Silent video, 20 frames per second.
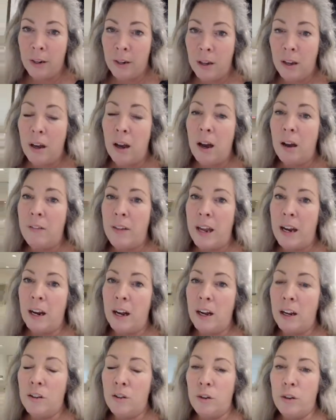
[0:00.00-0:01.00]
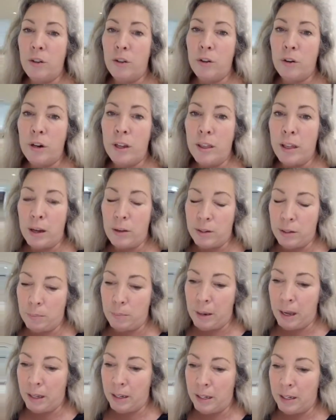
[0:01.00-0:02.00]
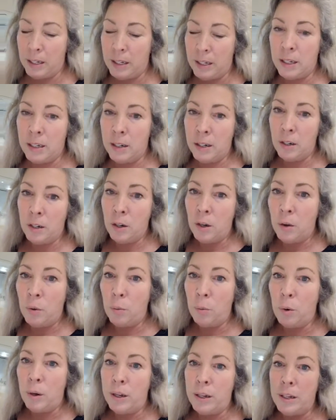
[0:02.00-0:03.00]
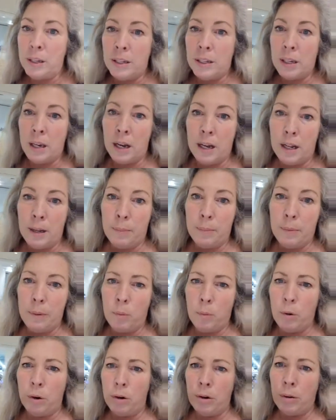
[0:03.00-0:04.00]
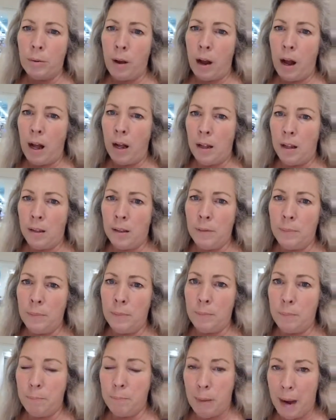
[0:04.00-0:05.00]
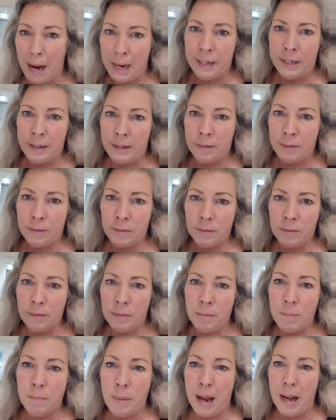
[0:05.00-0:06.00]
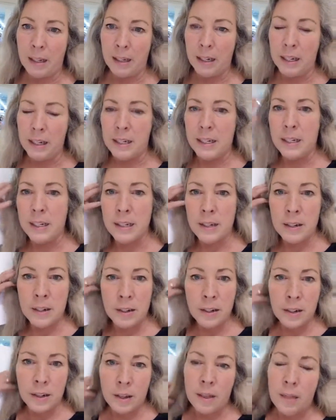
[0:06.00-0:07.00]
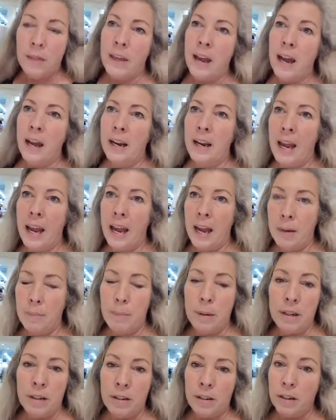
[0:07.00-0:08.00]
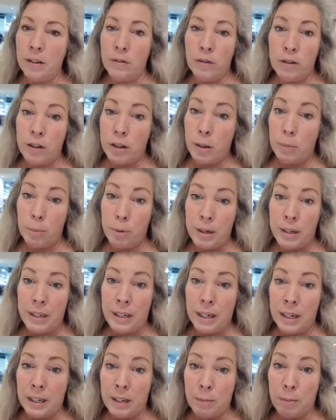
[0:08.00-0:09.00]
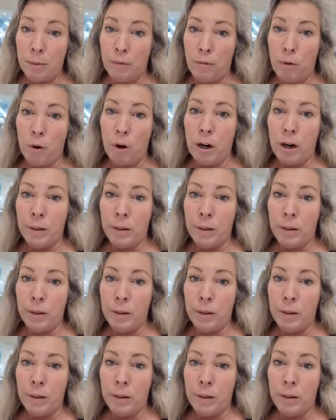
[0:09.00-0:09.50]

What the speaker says: of that 130,000 ballots were all Biden ballots that hadn't been delivered to the precinct before